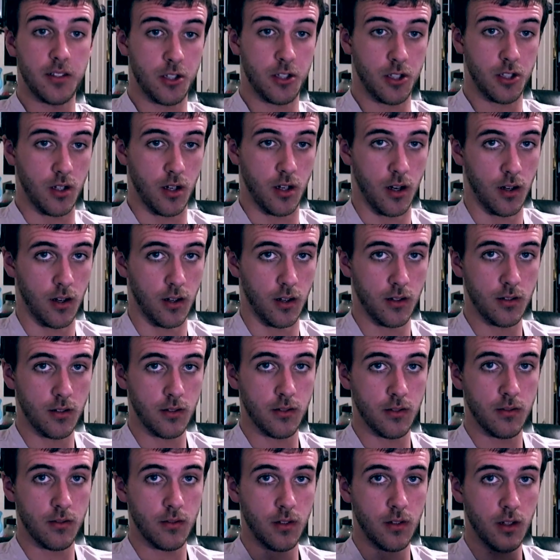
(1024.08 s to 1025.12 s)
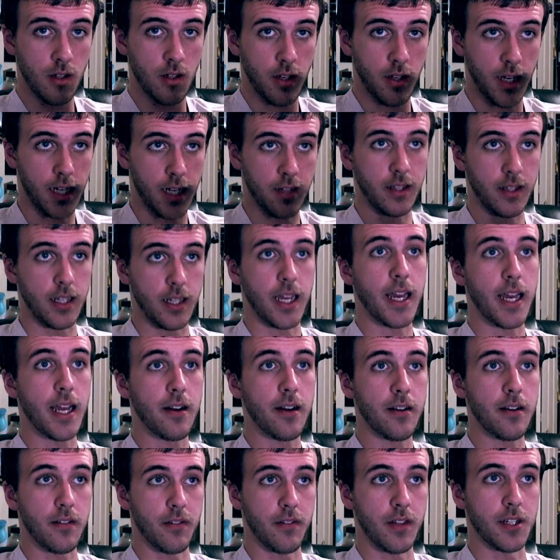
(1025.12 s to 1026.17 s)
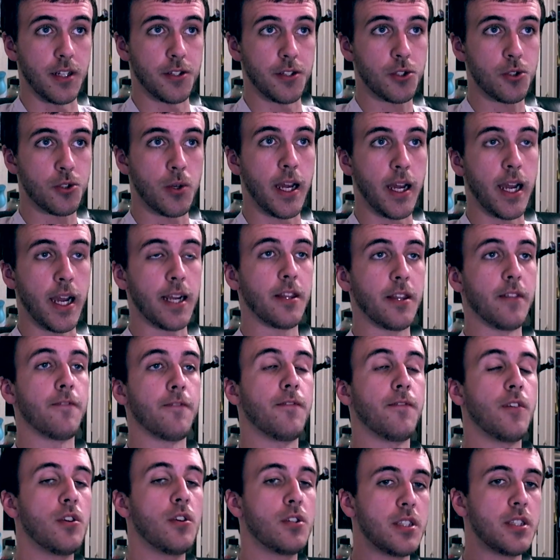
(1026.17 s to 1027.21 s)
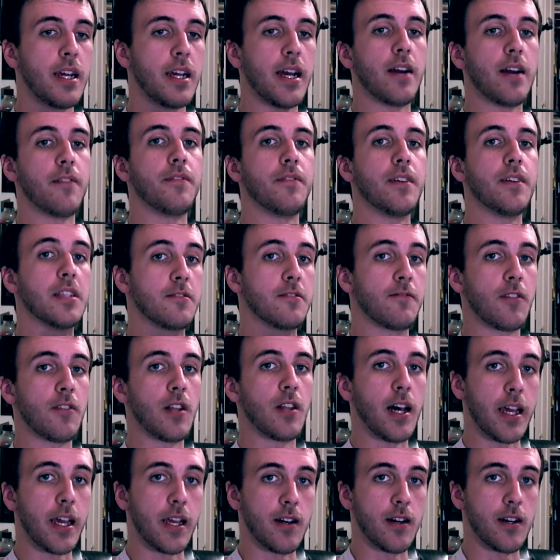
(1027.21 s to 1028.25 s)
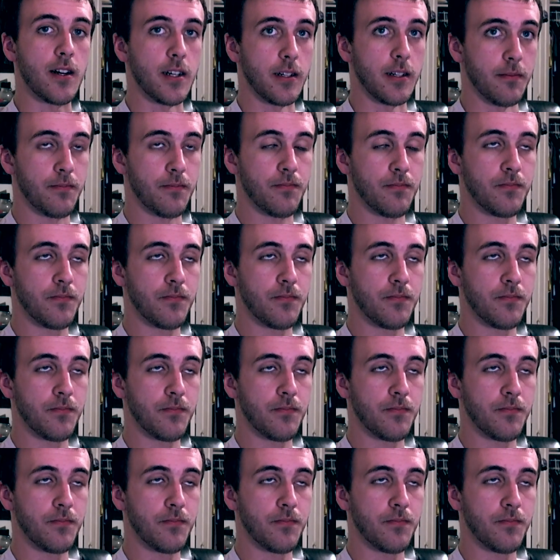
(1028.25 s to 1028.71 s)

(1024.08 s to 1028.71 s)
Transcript: song at the end of this track. The first half is Fly On.